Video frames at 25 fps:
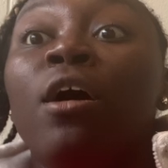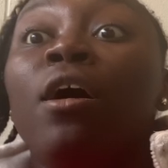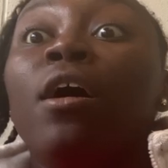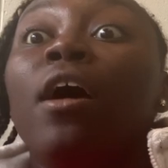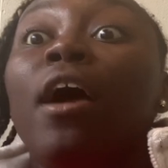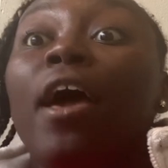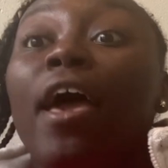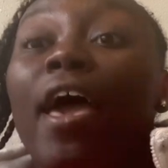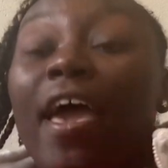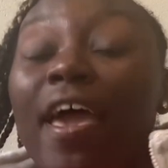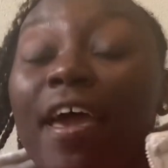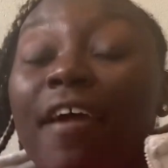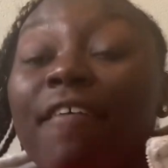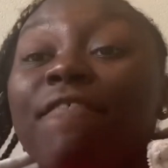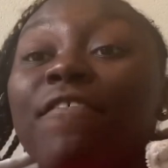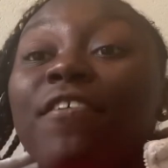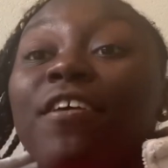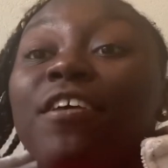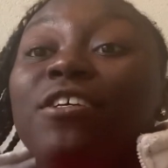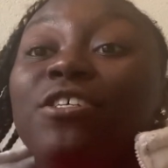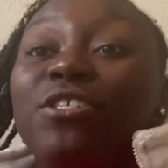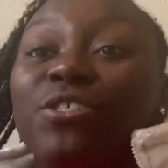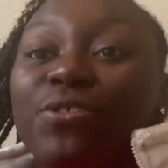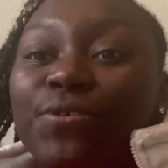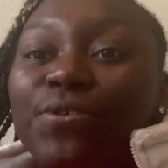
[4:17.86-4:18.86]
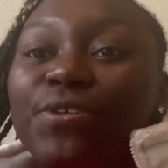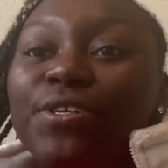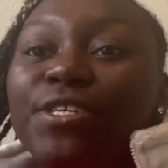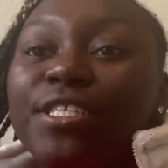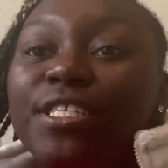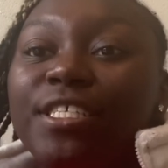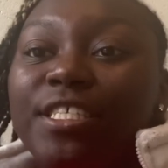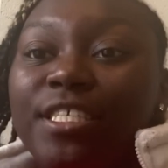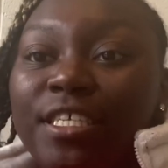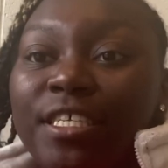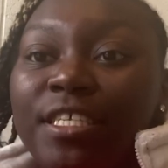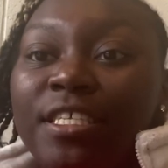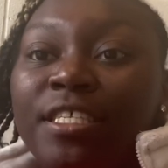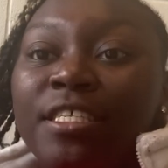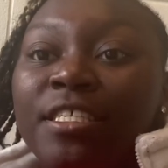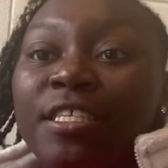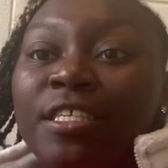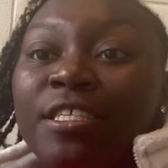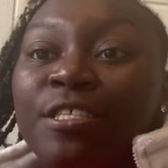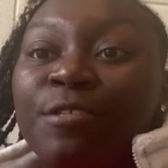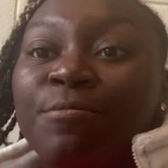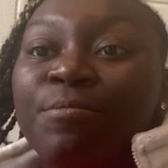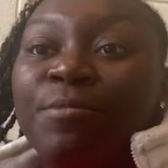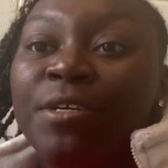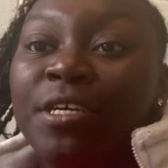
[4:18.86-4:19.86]
having shorter
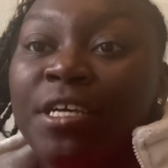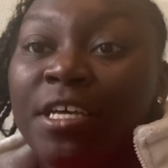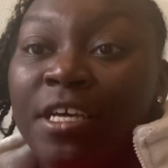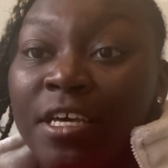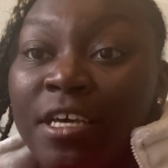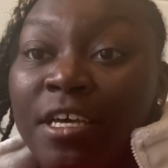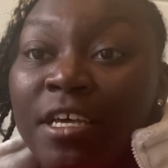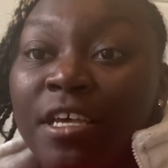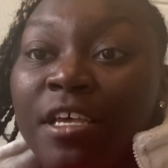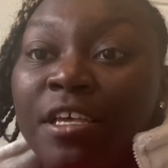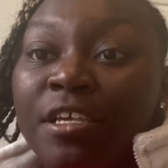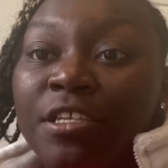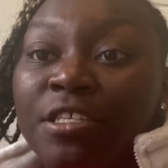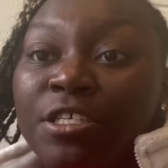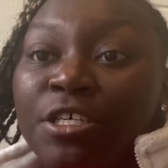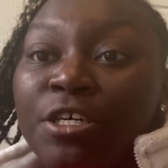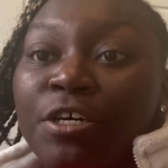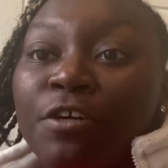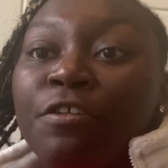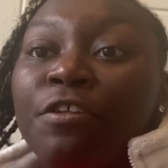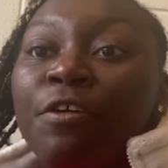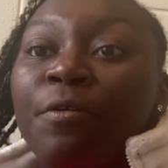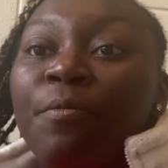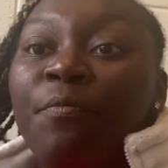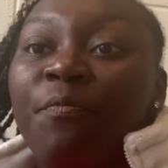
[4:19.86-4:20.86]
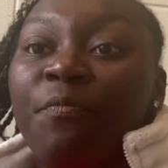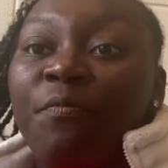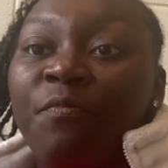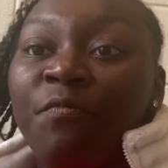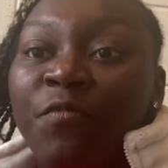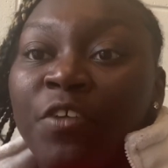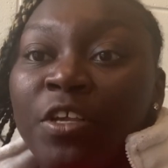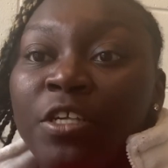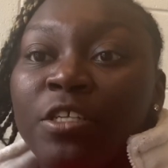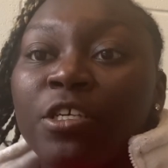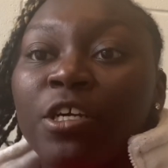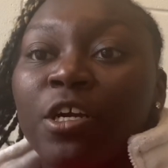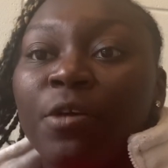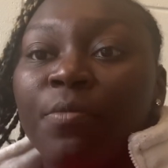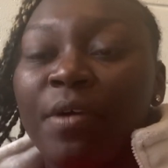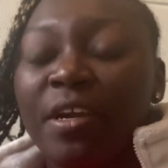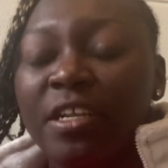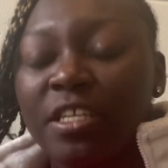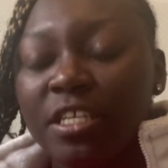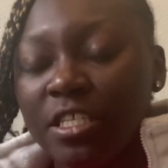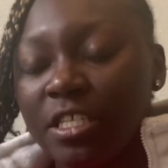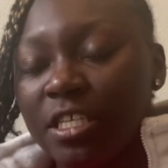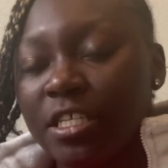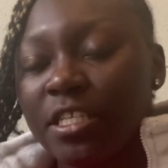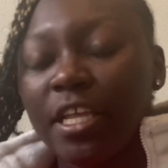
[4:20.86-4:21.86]
seasons because of the physical
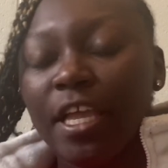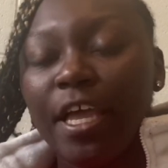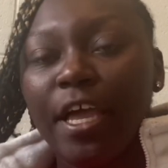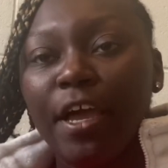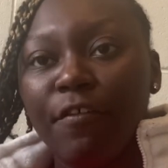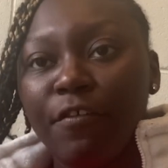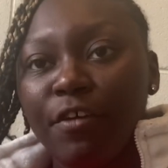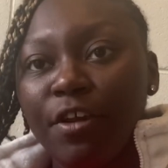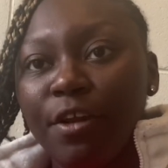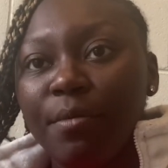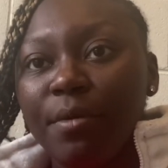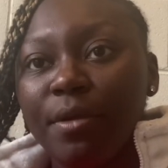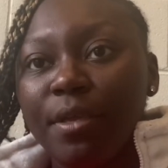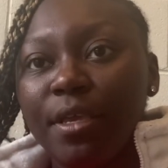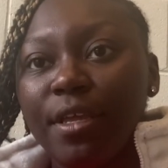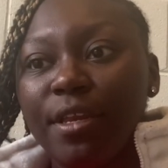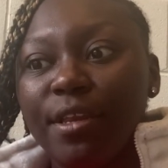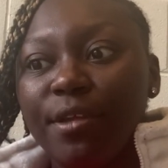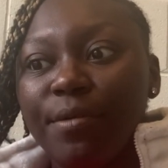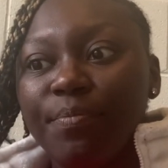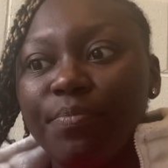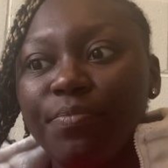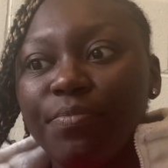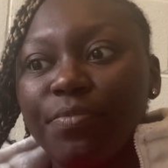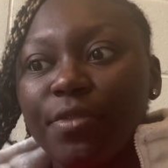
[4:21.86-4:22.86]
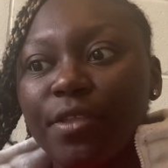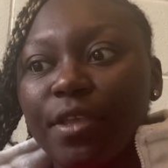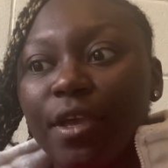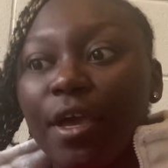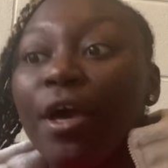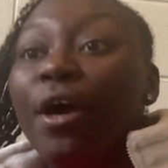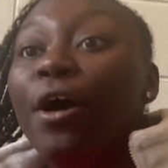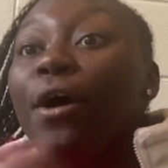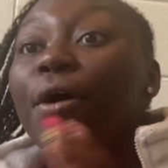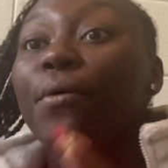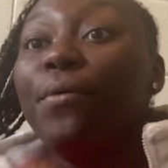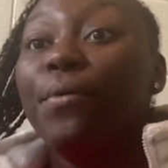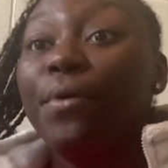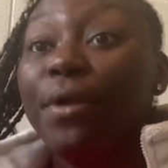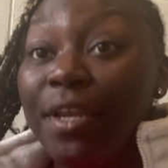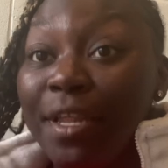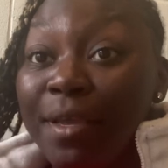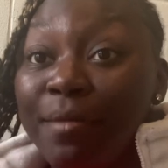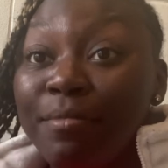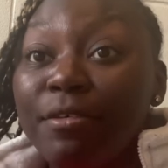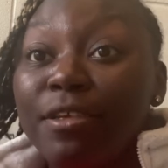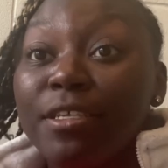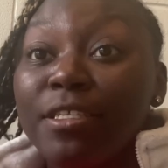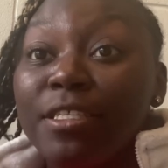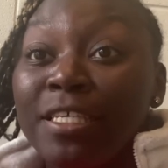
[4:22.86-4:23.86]
practice that they have in the beginning. With that
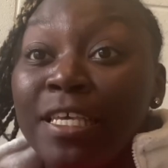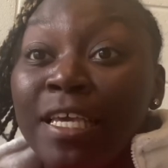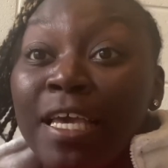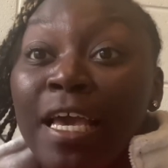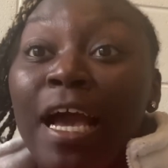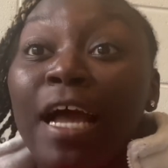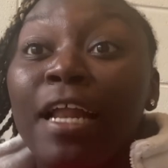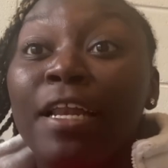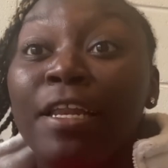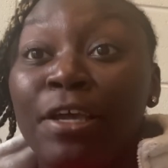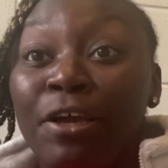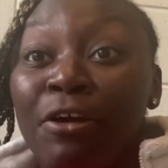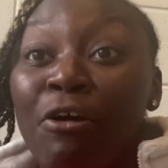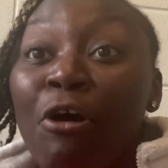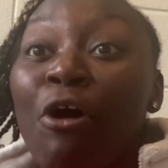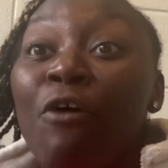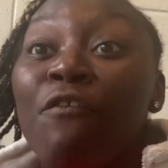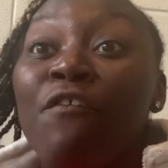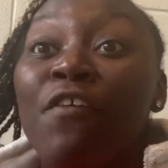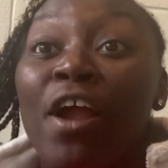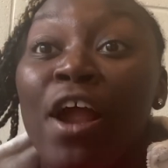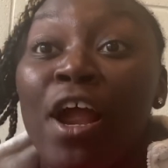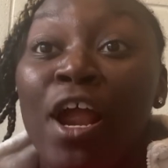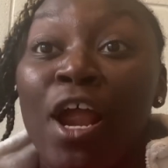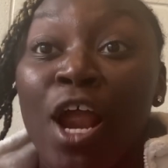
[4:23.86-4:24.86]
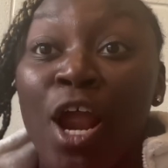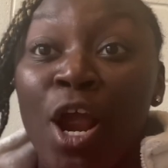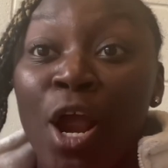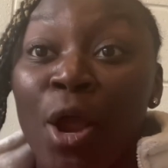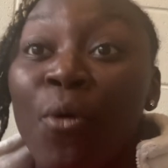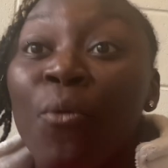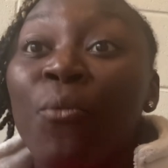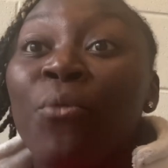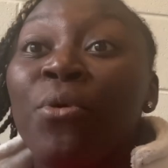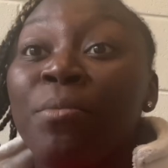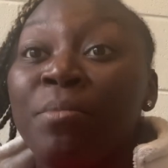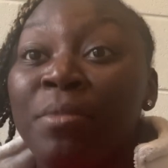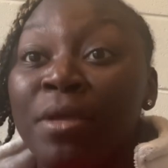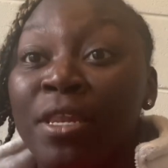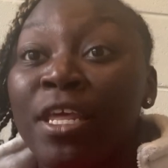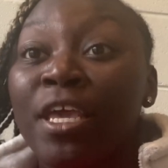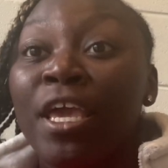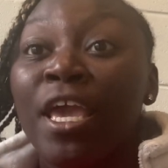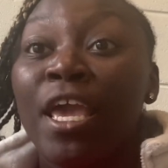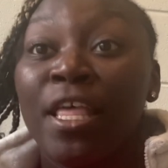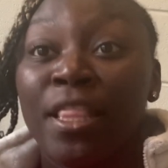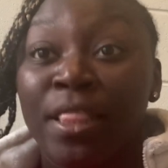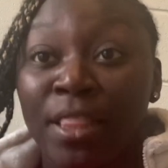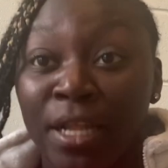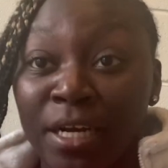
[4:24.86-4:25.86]
being said, I did go over 1 minute
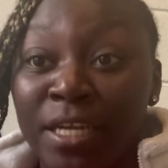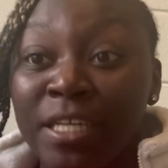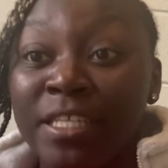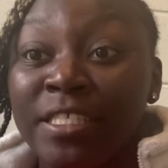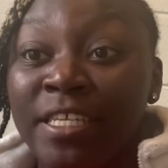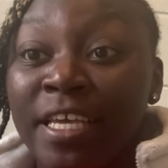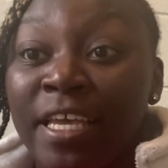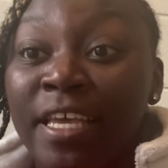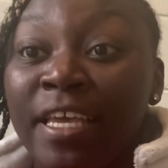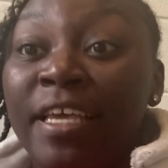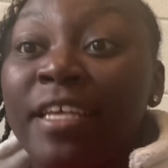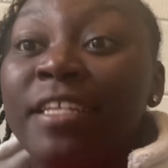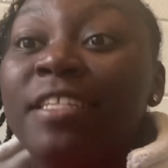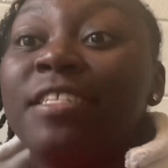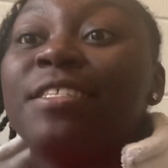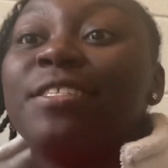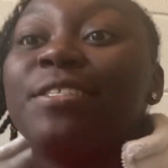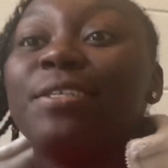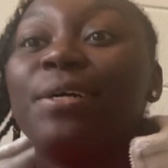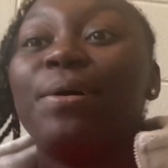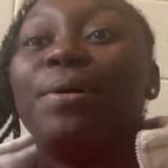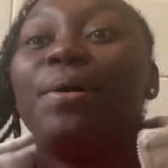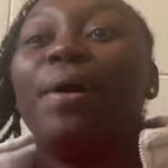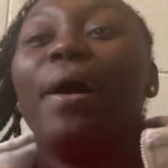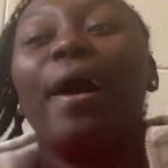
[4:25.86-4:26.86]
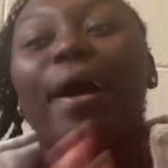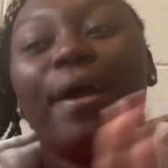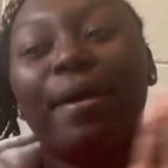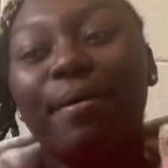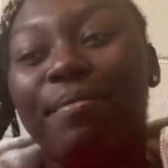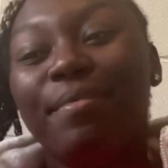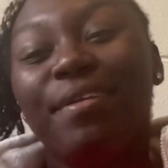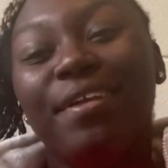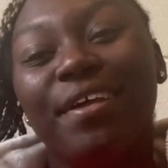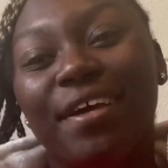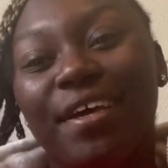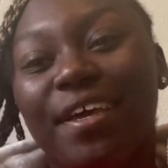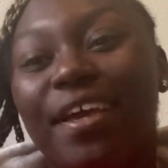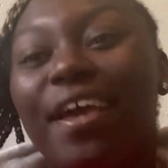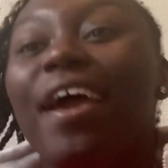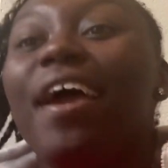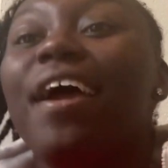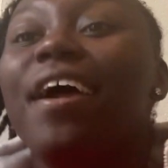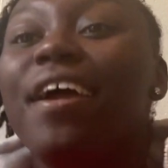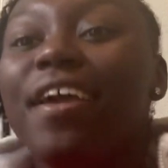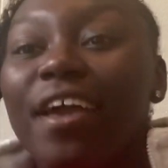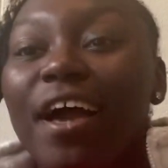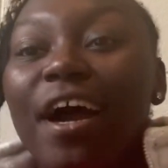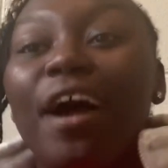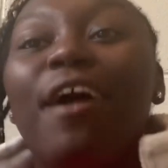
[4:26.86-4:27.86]
and 30 seconds, so I am done.
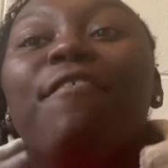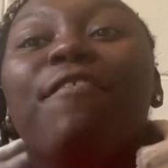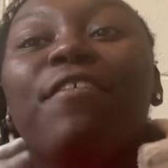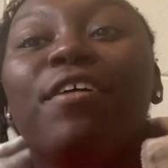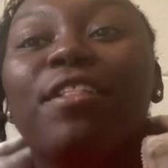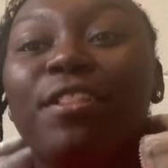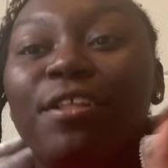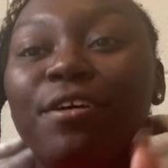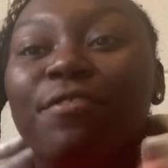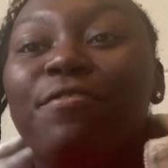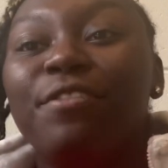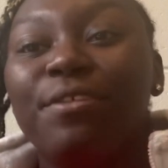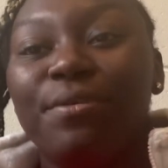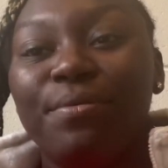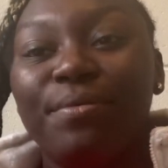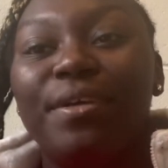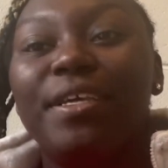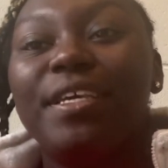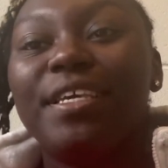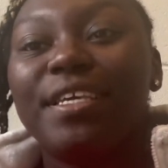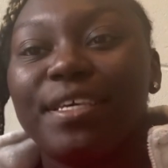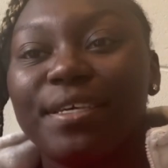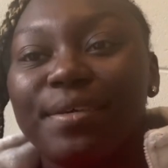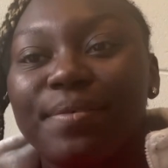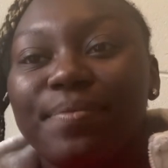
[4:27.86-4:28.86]
I have a lovely week.